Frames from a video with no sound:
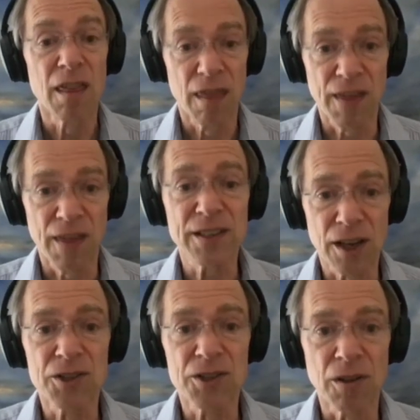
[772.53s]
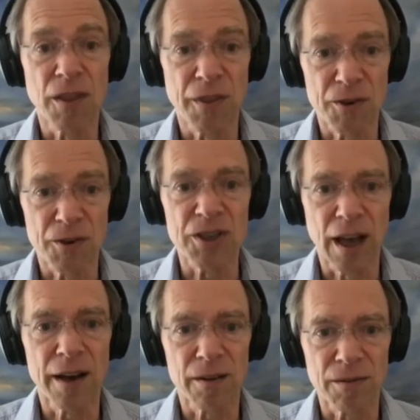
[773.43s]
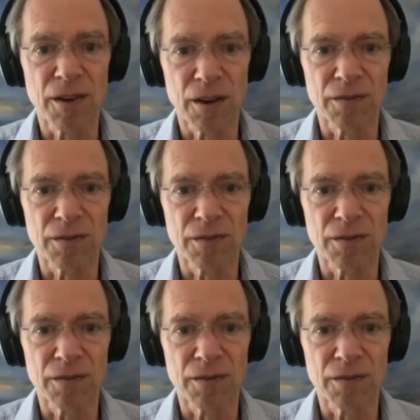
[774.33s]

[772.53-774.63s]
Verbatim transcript: that tells you that there's a lot of,